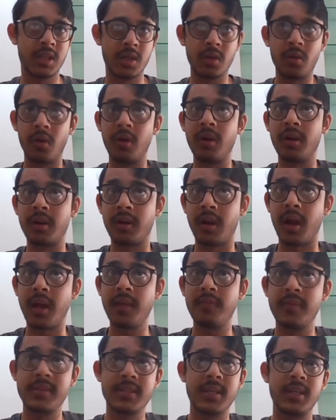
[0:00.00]
called trie
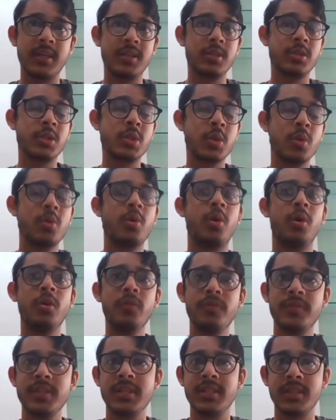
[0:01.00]
which can store all
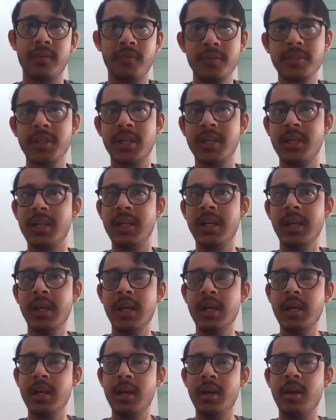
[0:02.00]
of these efficiently,
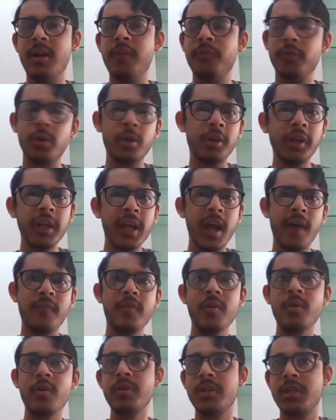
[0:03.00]
we already have a
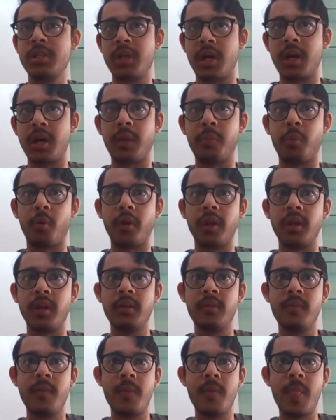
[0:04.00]
good starting point.
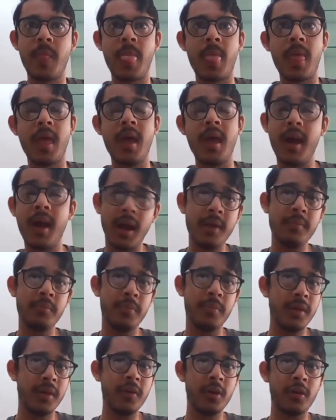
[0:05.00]
And
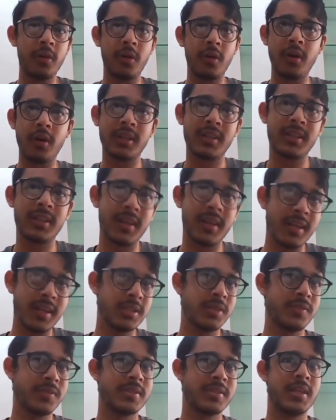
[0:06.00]
believe it or not, the rest
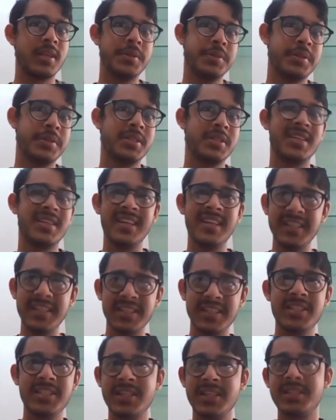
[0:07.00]
of the solution is
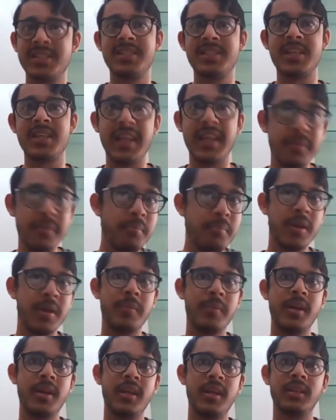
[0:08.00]
just
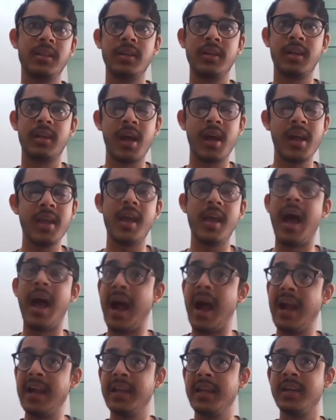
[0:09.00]
implementing the trie
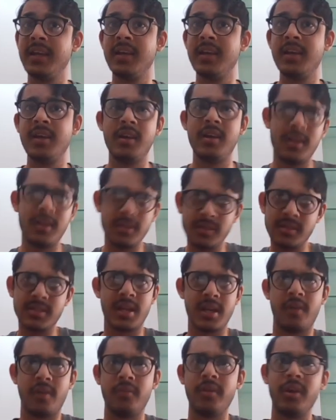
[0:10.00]
and the
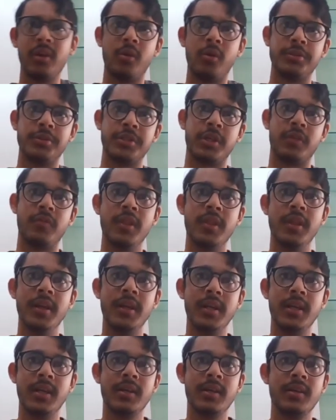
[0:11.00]
surrounding logic with
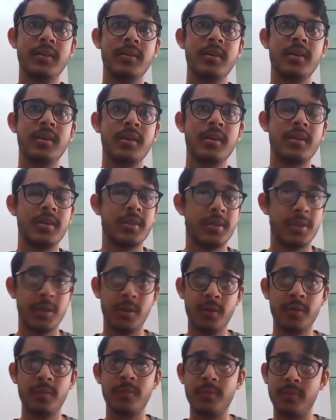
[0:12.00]
it.
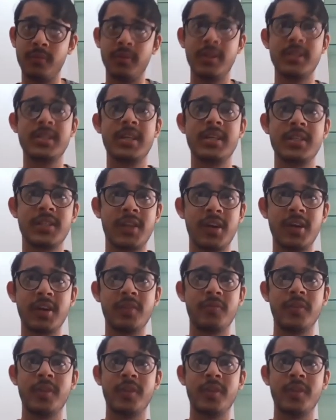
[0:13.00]
So let's get started with the